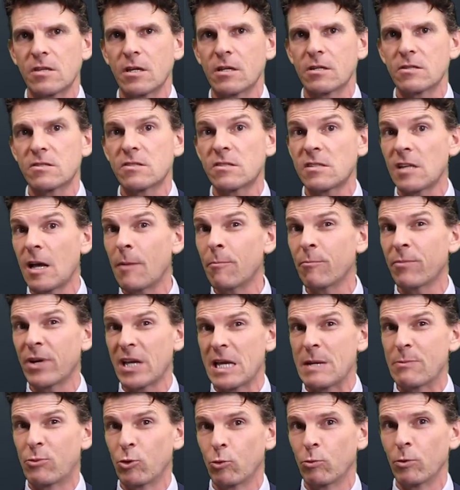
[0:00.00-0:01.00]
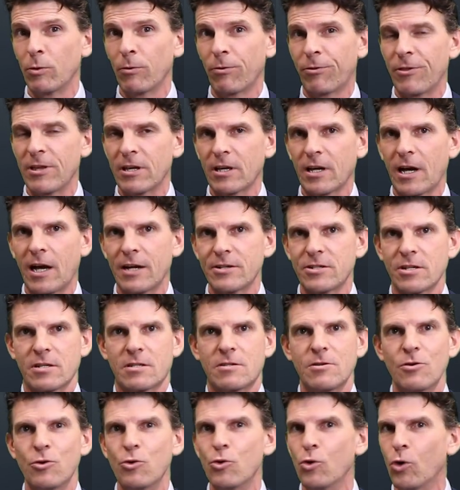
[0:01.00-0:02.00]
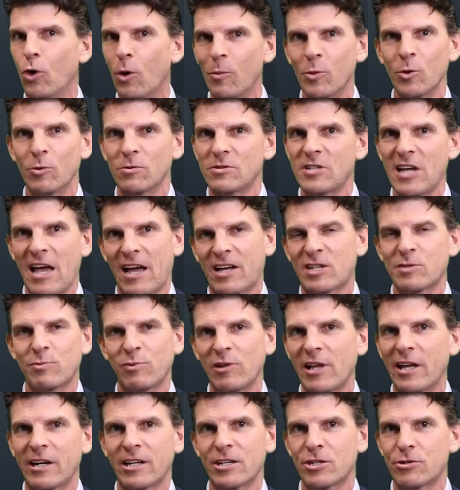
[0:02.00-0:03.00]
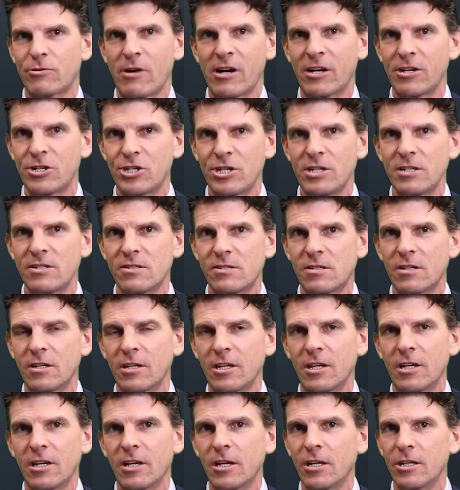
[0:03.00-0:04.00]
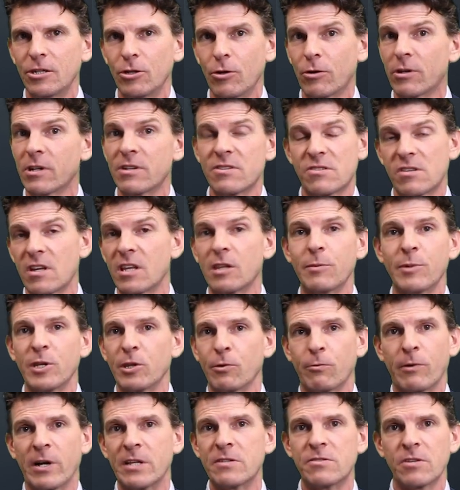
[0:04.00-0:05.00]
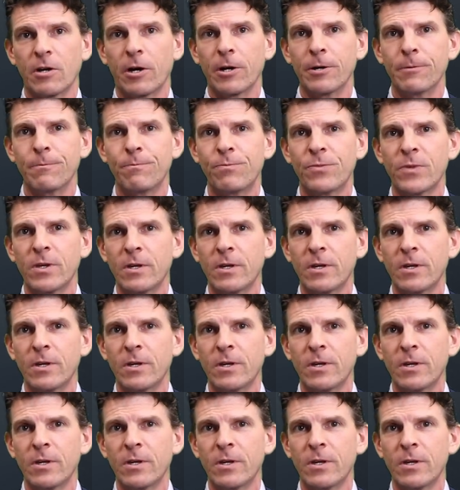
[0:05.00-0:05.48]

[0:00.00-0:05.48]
that some people will think are just normal tax planning strategies, you're going to see them in the red zone.